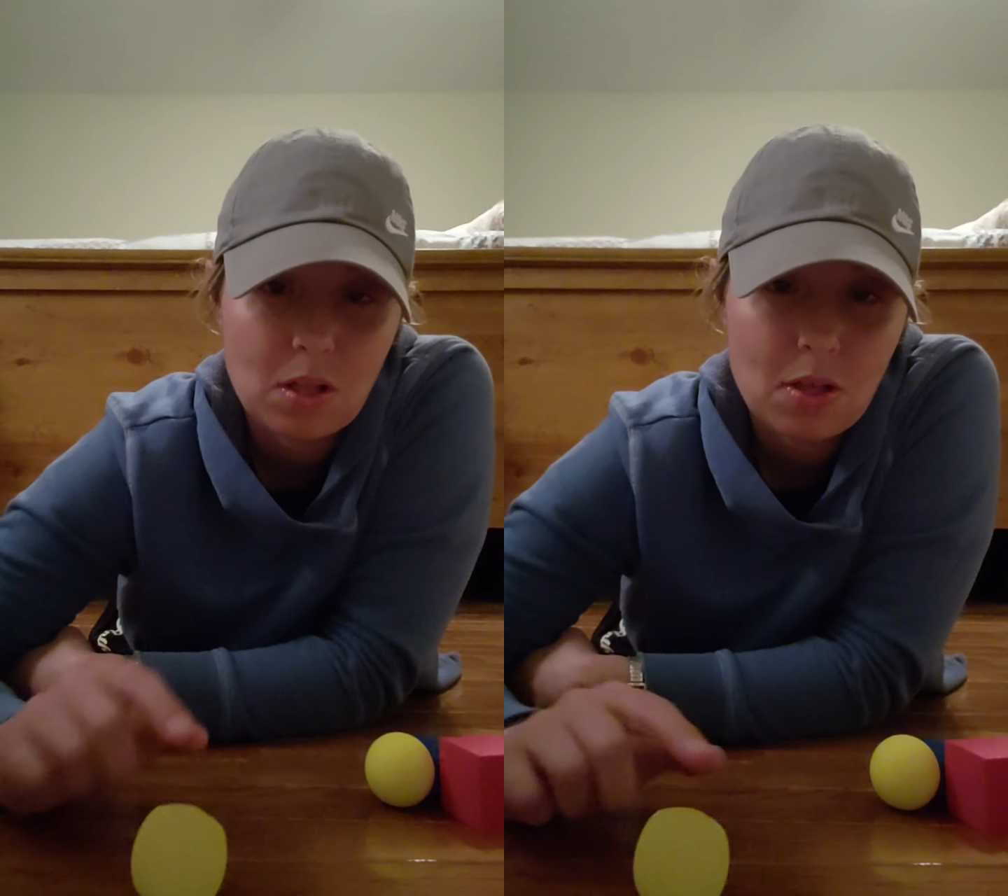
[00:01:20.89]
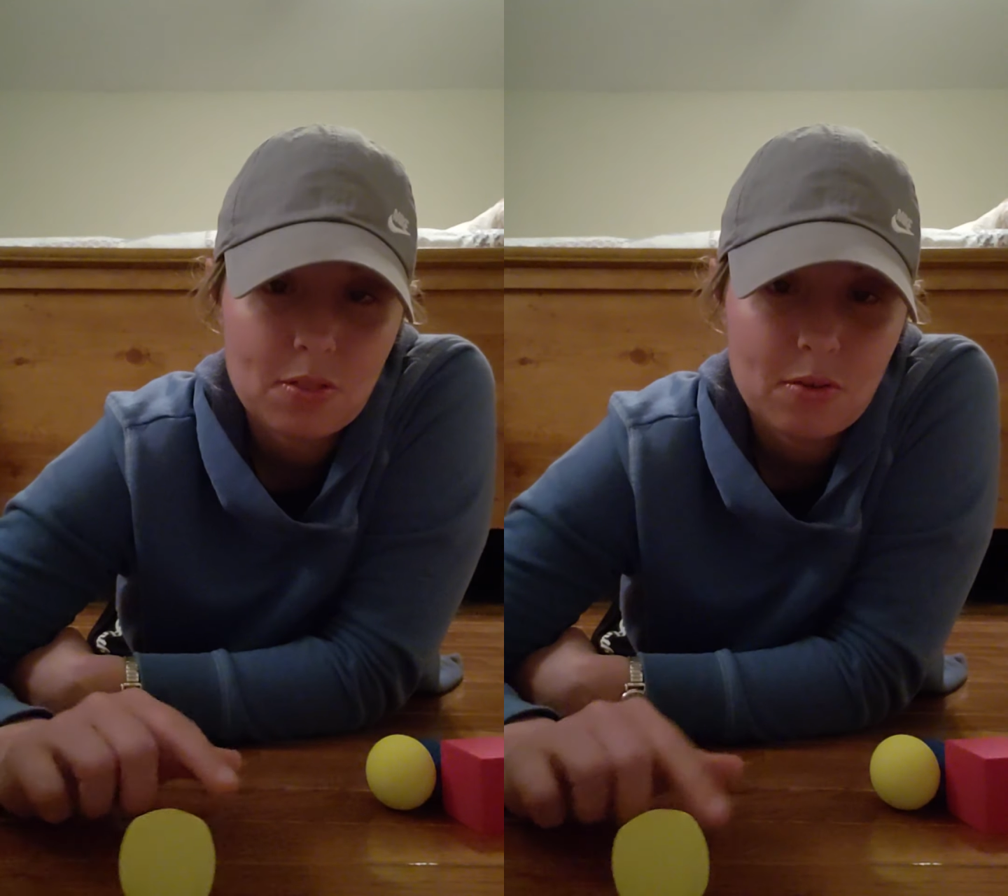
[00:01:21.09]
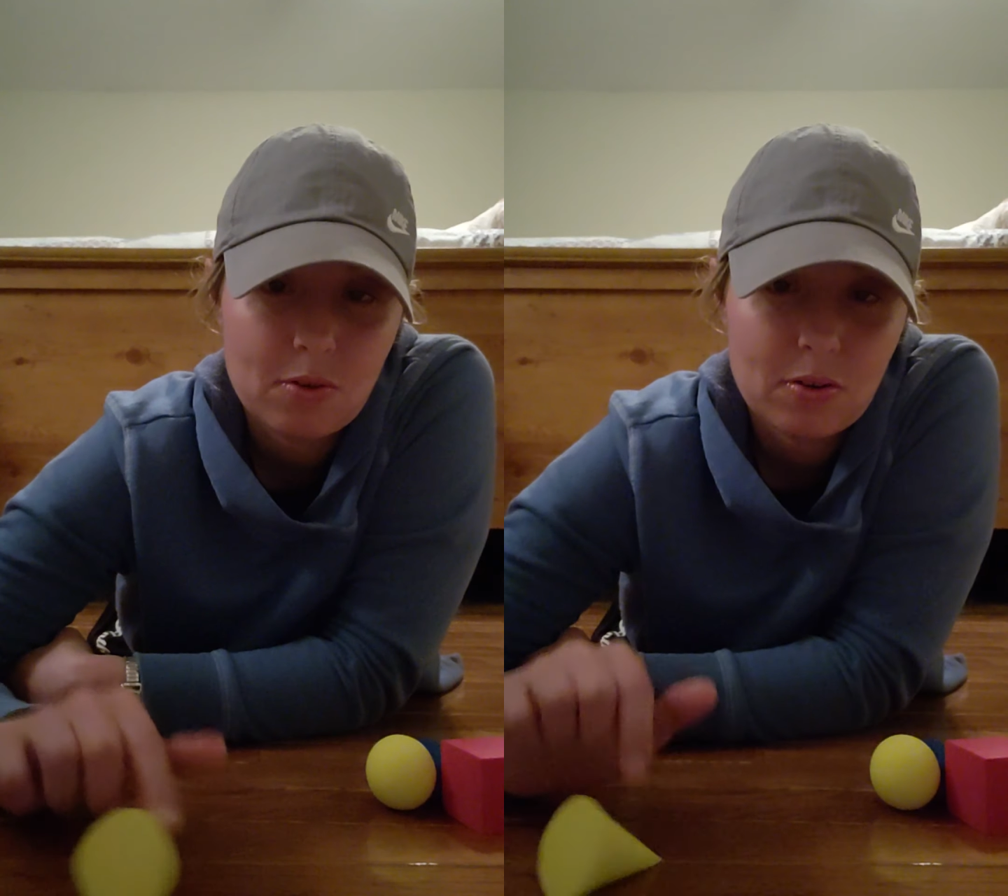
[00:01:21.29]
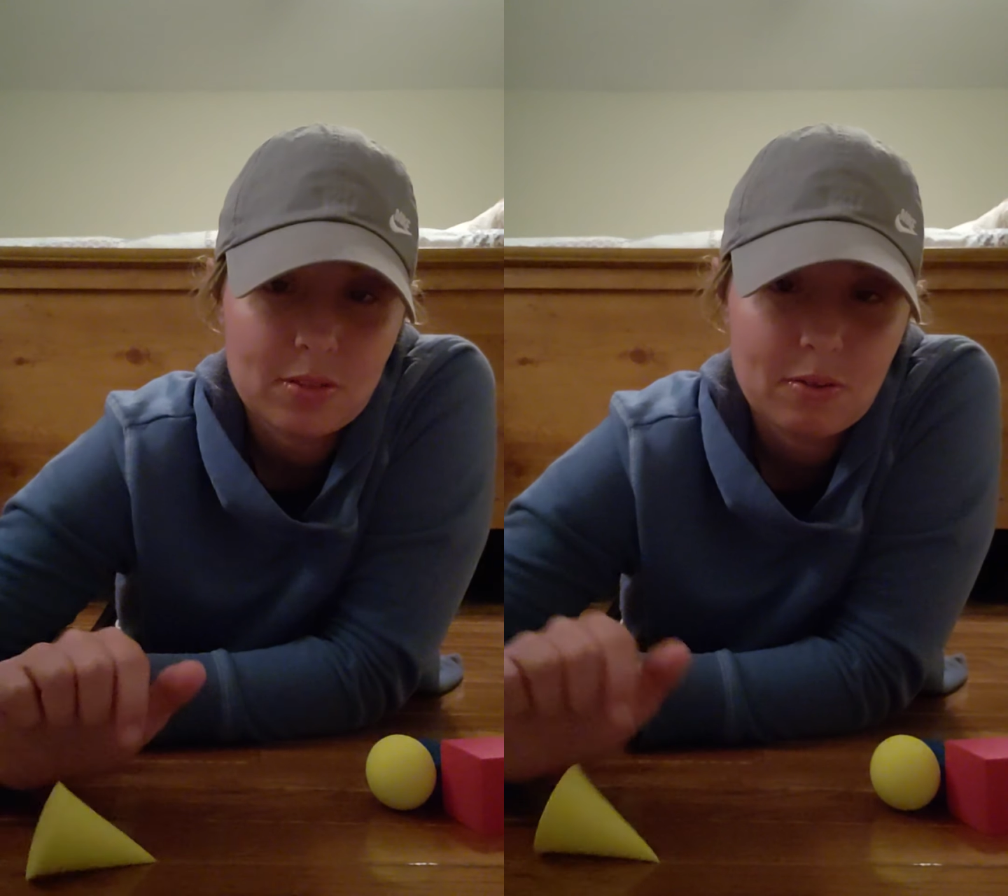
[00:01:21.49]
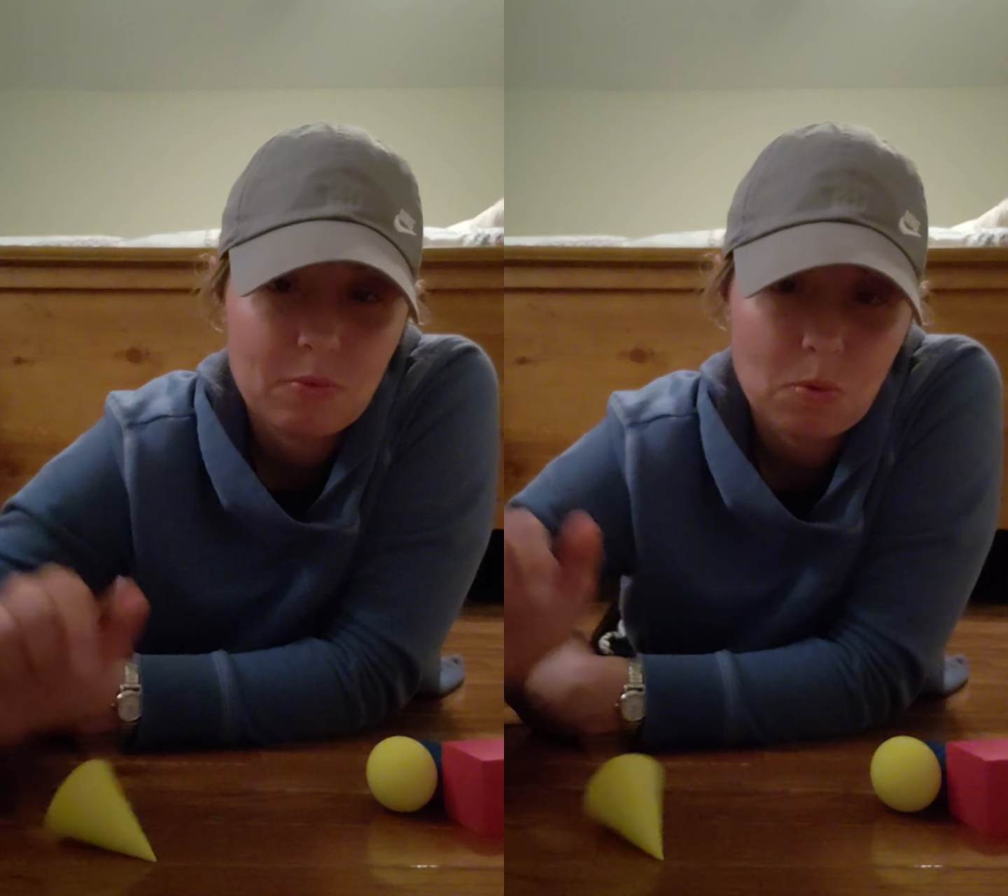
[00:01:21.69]
Although it
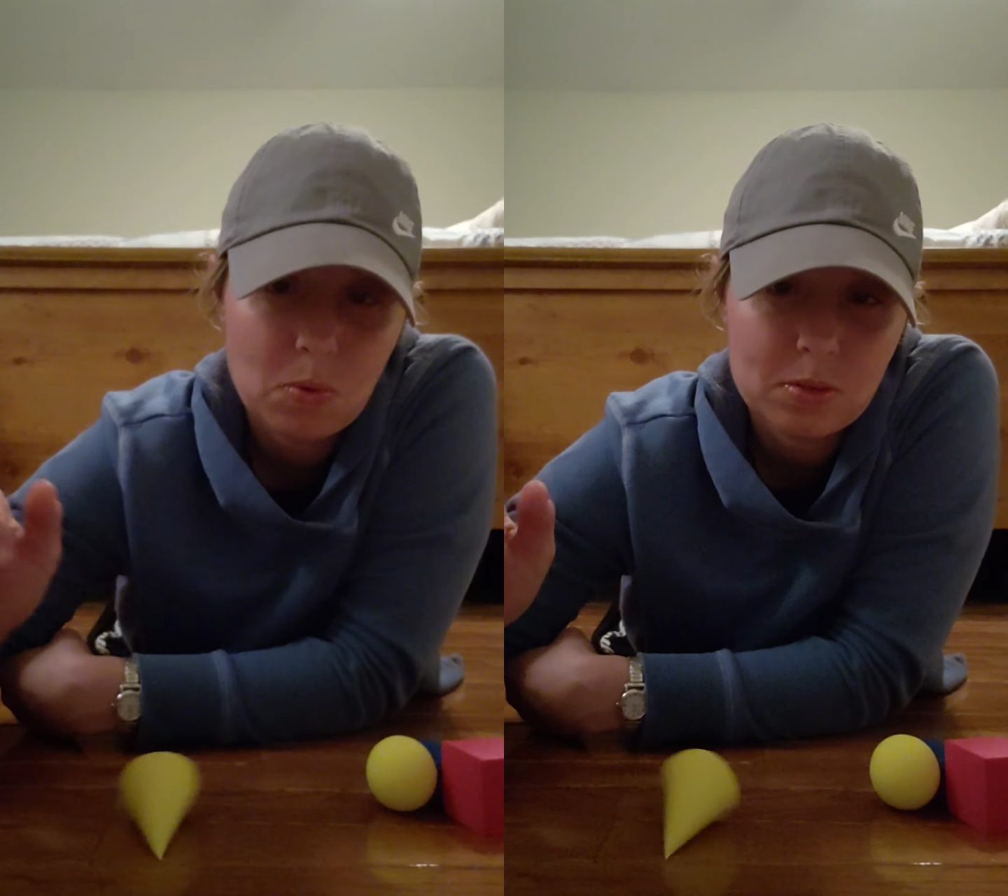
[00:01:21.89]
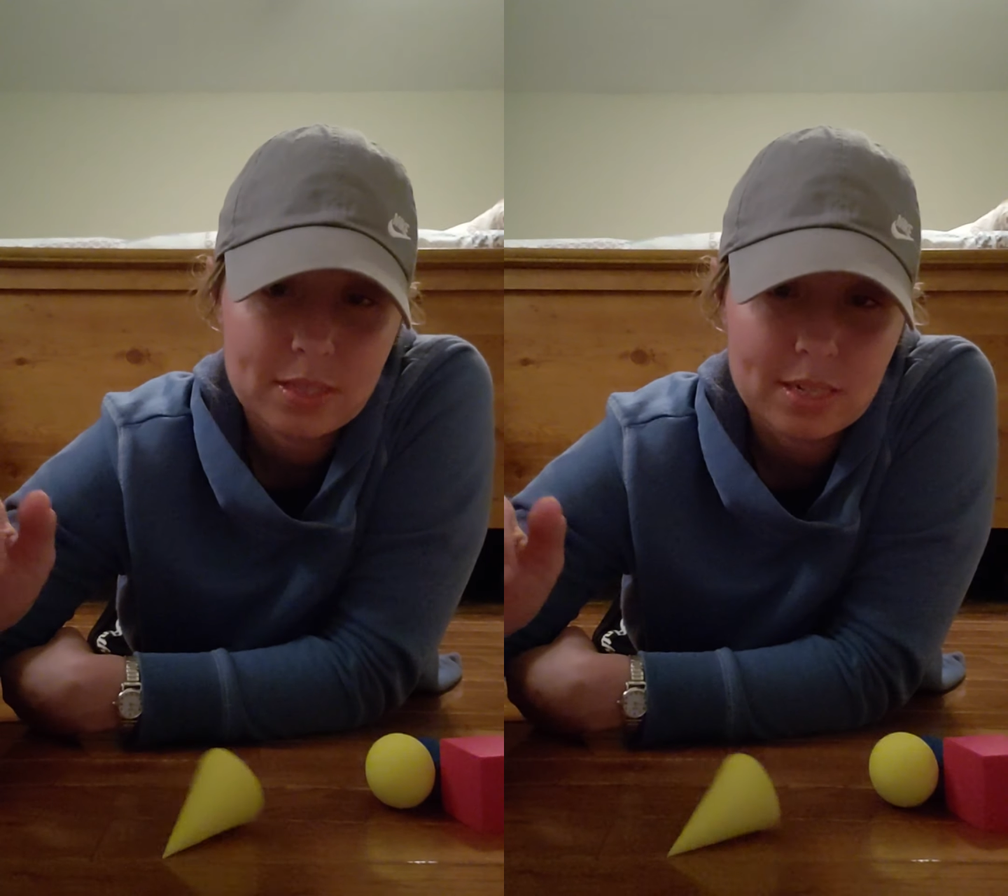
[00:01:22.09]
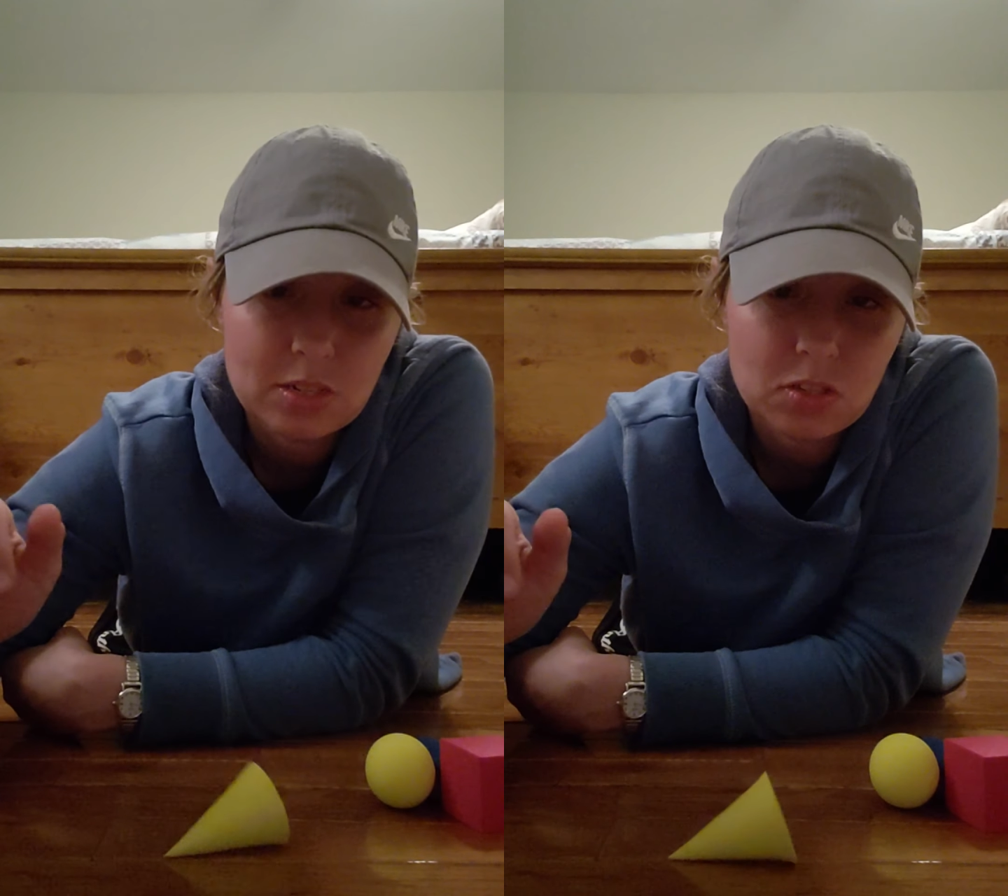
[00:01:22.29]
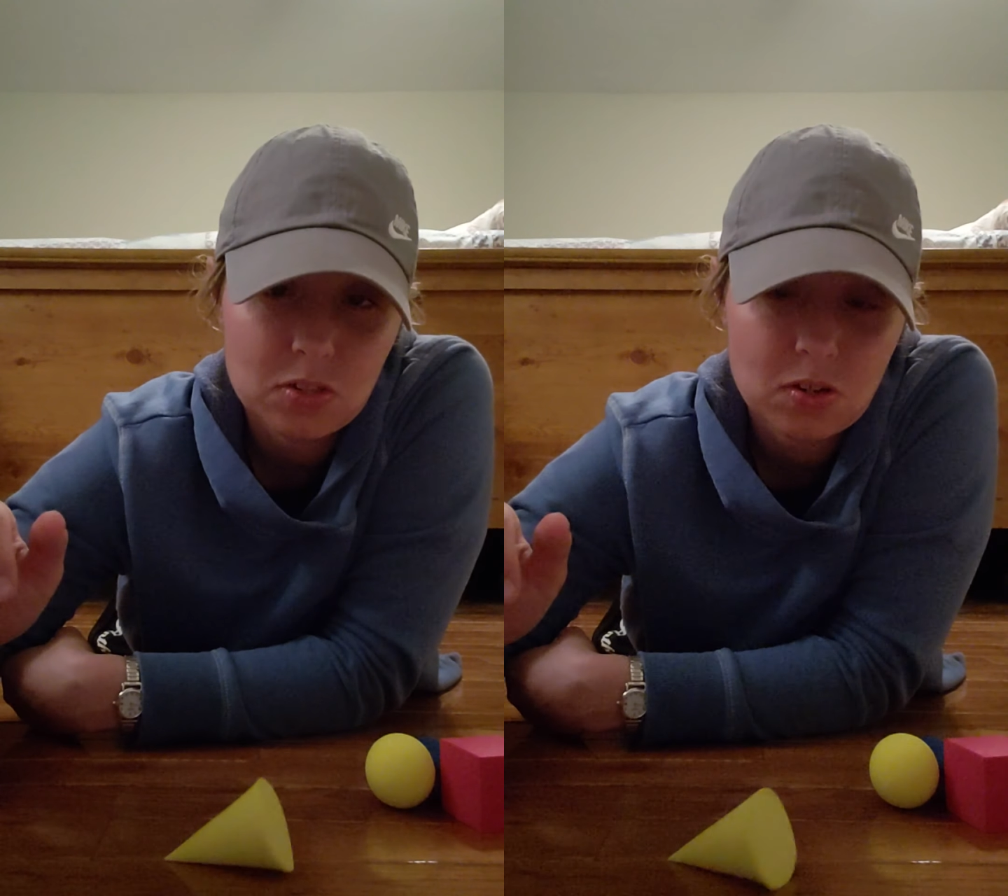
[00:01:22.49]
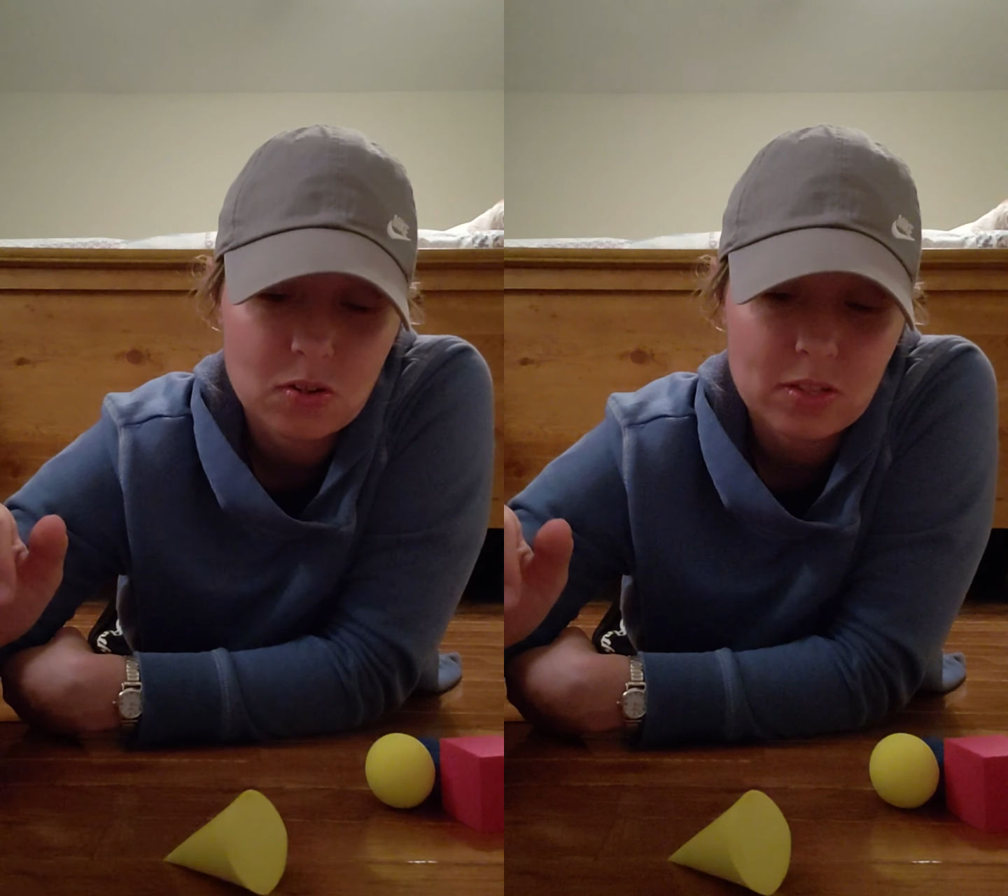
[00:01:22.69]
only rolls in a
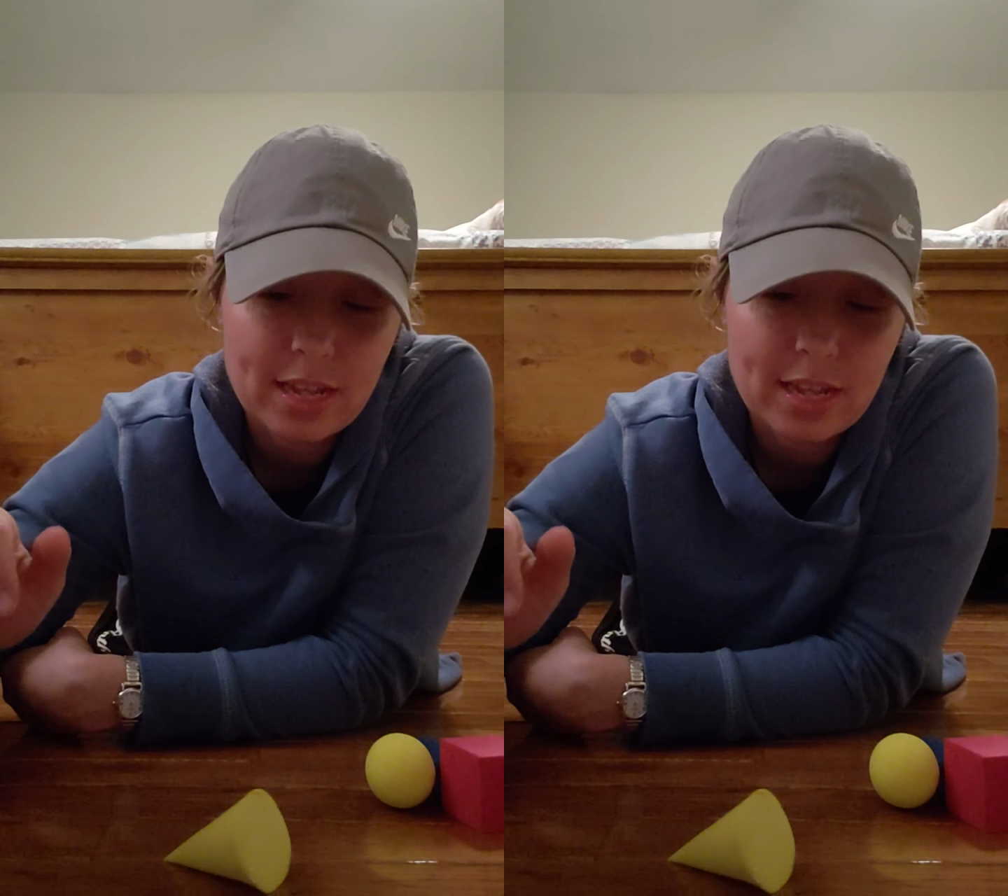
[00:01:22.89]
circle,